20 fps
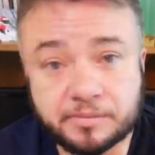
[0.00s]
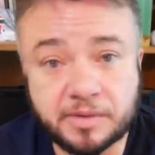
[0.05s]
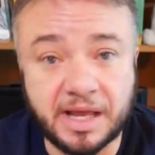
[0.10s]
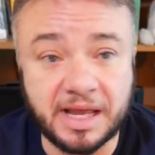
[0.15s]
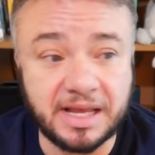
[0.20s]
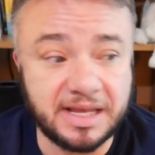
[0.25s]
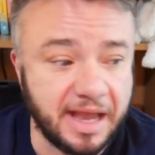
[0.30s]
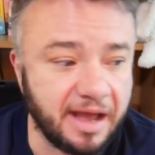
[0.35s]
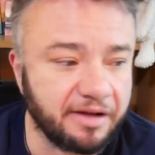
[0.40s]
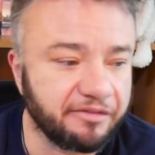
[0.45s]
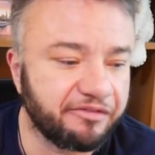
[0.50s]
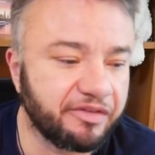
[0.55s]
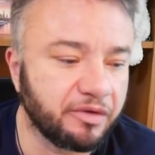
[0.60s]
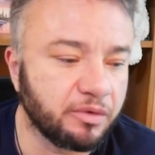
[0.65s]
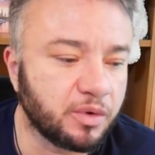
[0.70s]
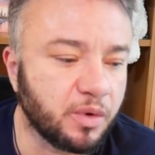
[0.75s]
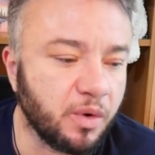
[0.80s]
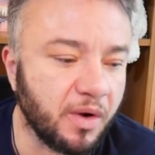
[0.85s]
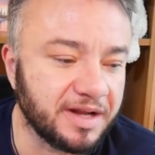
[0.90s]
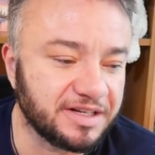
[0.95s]
It can feel
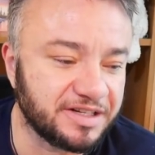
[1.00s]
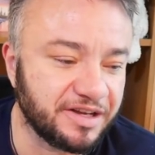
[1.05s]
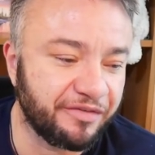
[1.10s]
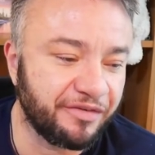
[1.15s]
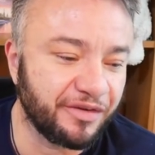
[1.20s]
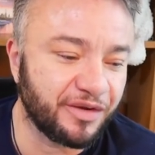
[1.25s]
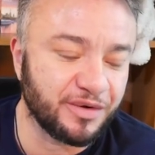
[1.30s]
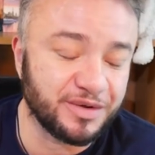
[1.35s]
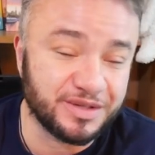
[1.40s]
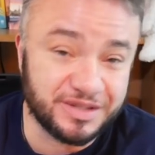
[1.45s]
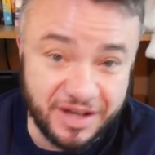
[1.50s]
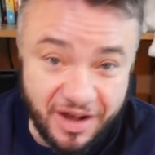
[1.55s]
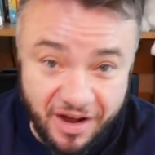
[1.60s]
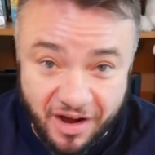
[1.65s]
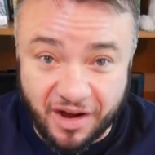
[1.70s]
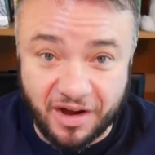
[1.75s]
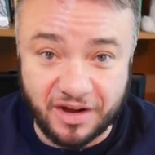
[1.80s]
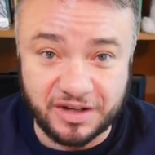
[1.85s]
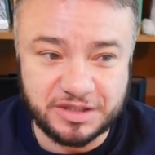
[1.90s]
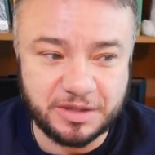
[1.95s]
quite difficult to
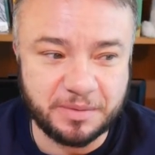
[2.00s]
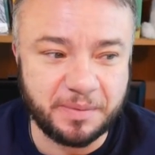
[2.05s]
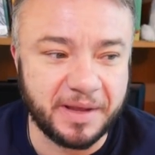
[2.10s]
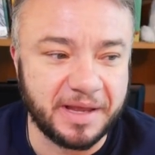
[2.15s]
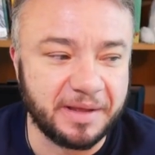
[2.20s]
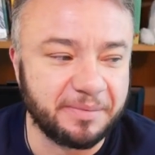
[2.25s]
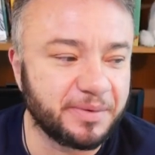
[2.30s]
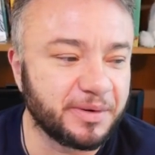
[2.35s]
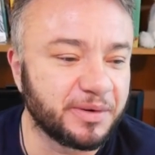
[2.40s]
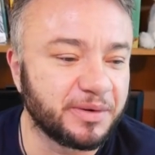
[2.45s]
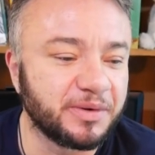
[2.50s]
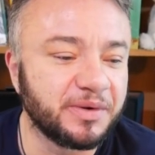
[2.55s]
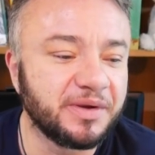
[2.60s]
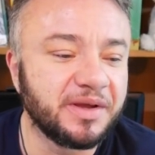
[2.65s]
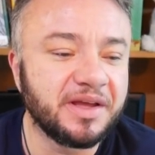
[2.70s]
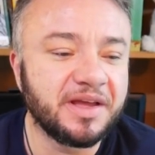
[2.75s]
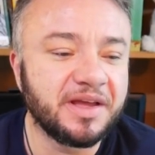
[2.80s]
ask people,